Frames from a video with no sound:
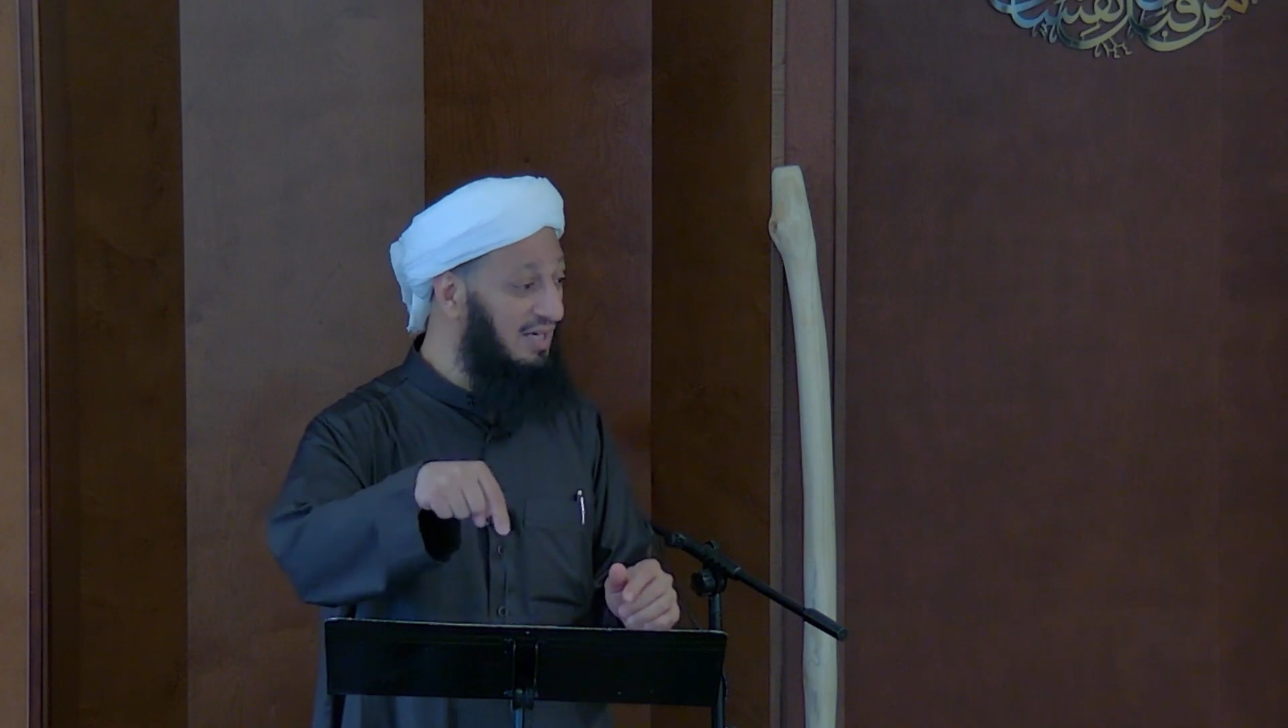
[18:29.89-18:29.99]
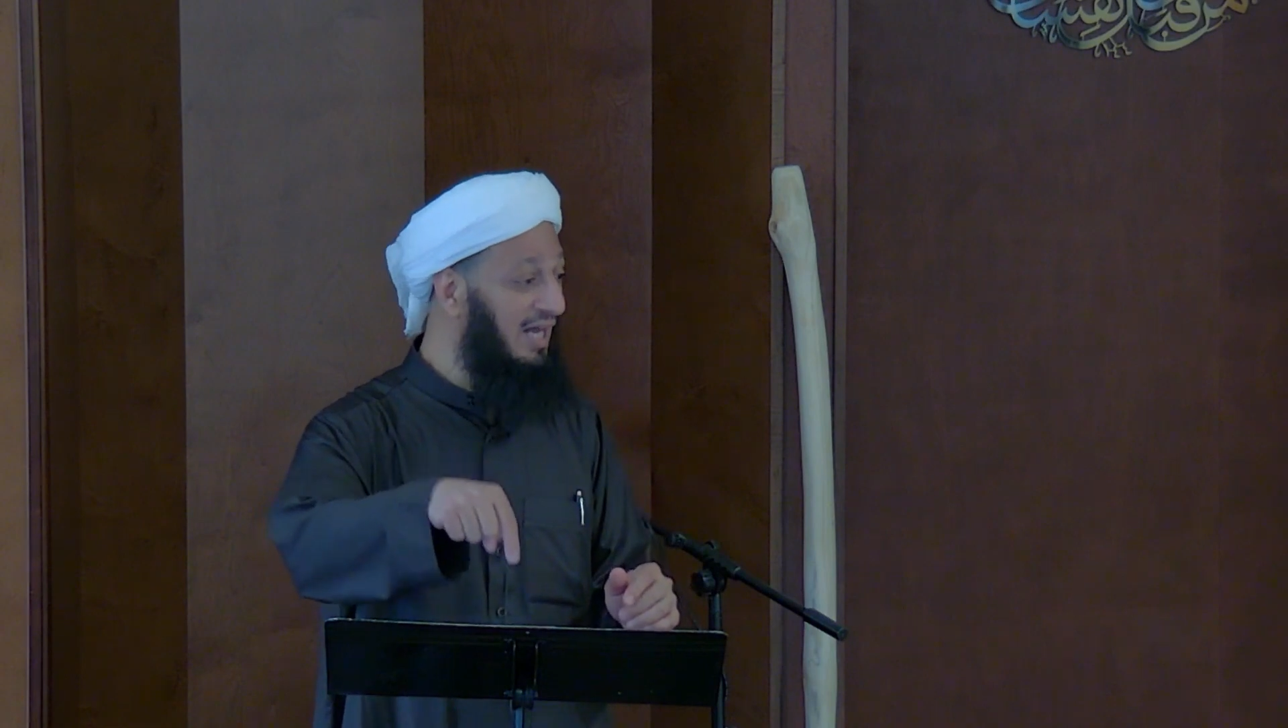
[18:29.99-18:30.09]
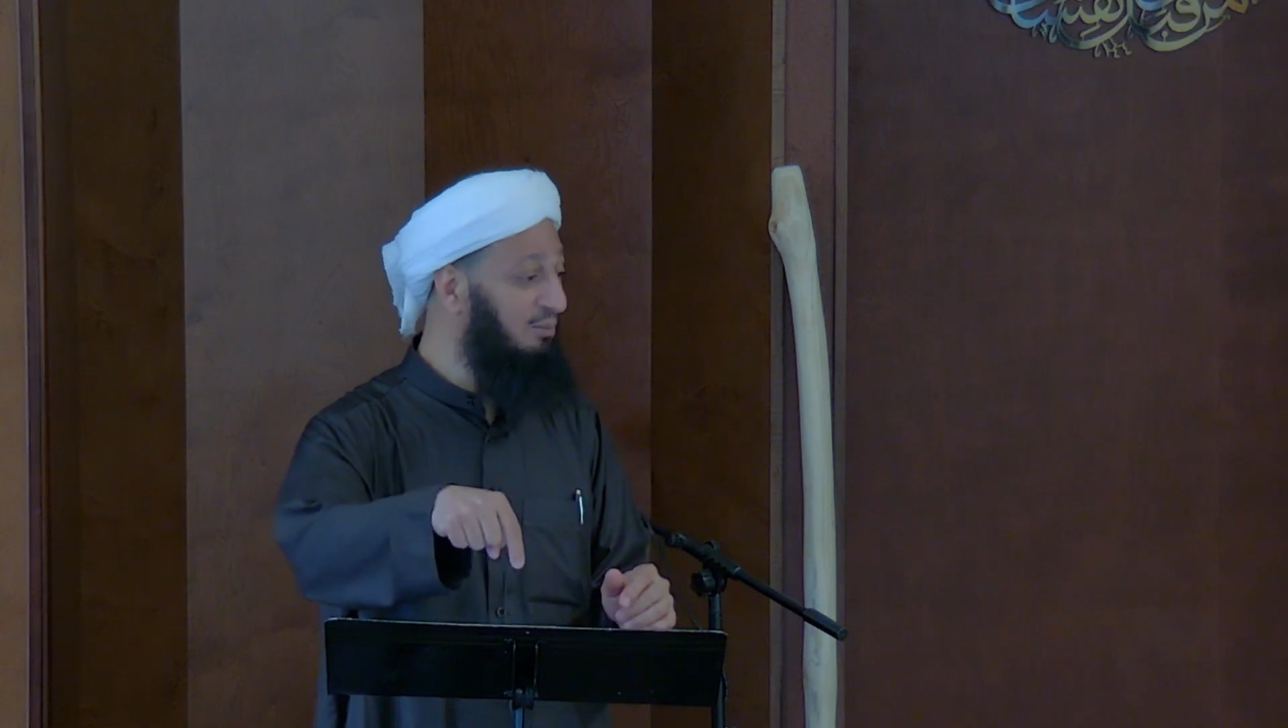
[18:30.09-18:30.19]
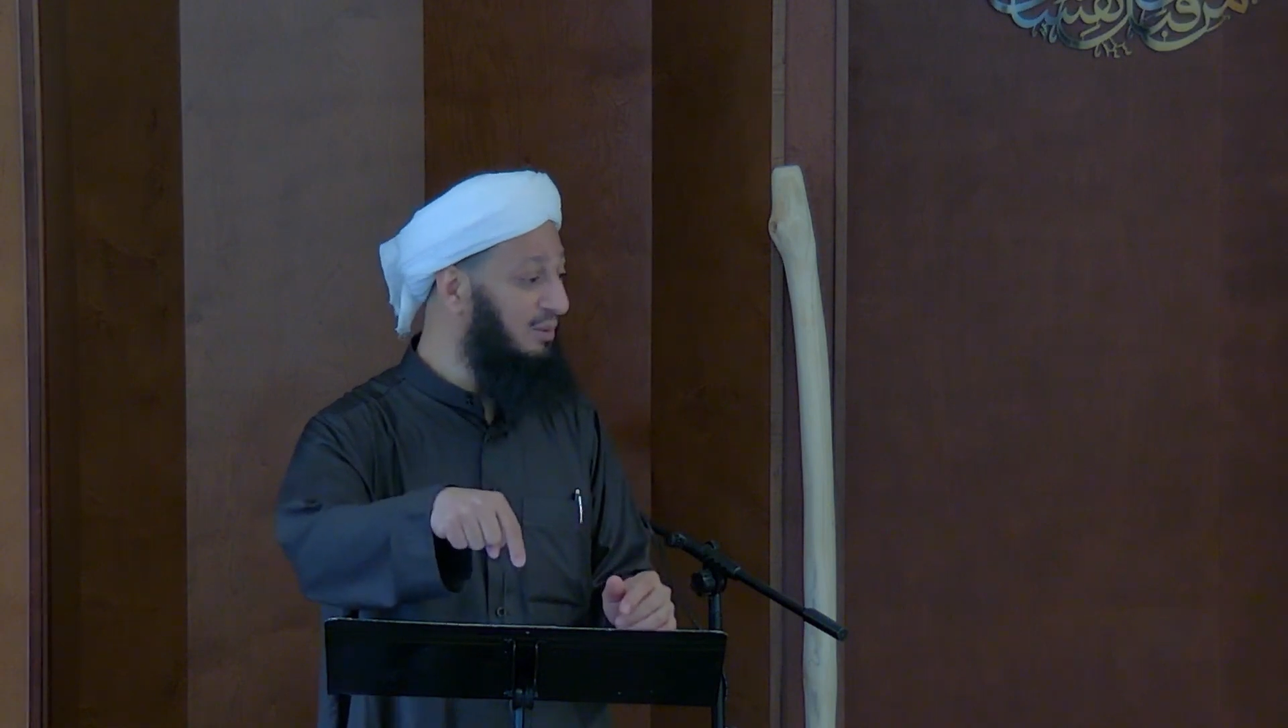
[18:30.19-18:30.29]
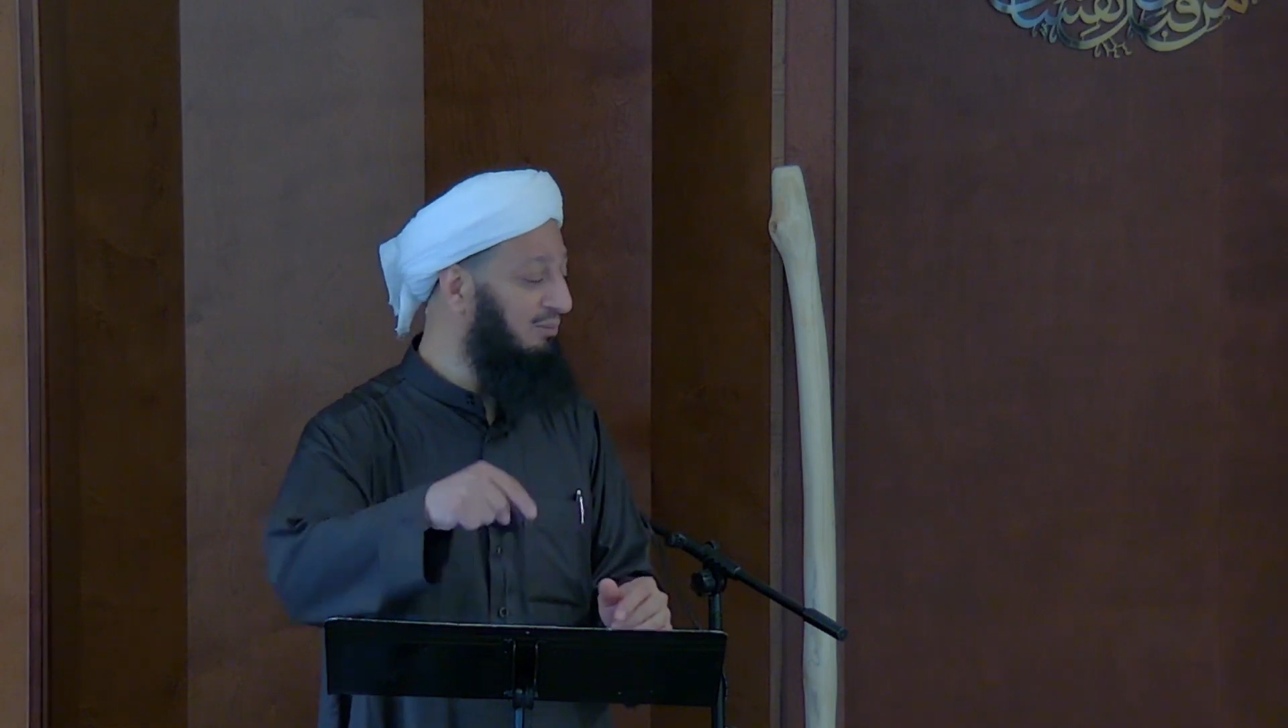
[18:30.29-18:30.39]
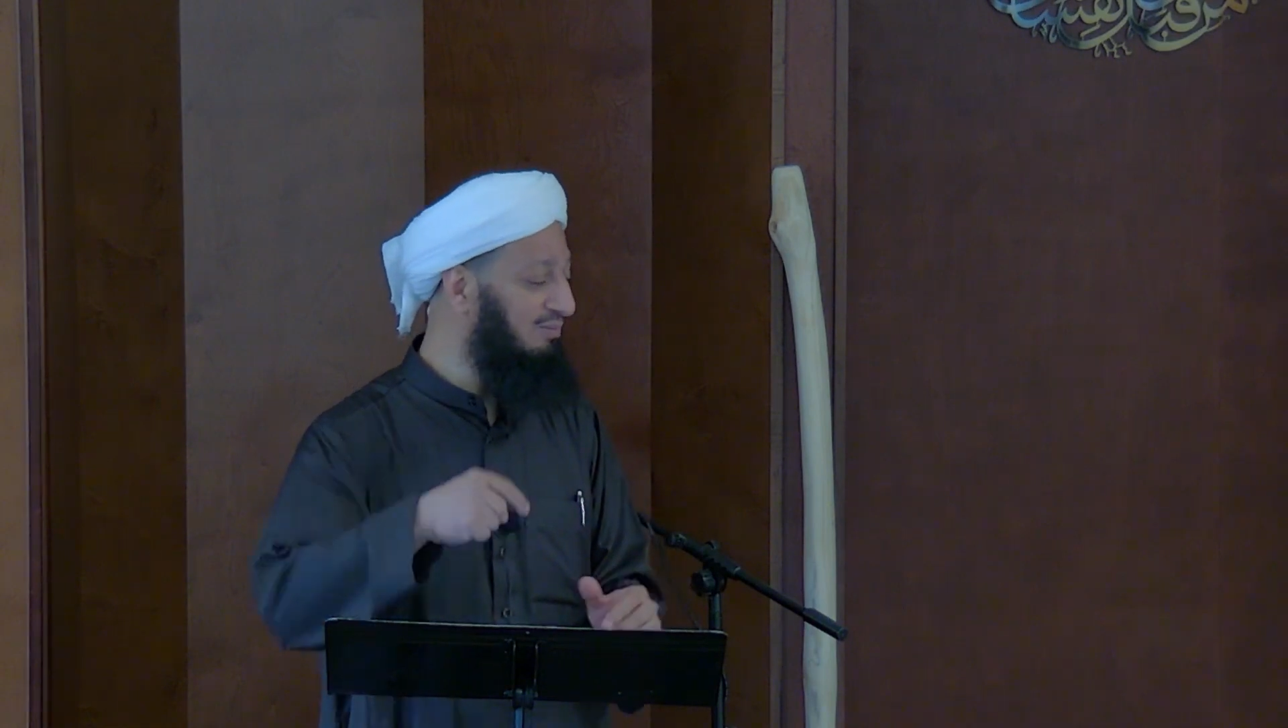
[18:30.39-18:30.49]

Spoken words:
helped him.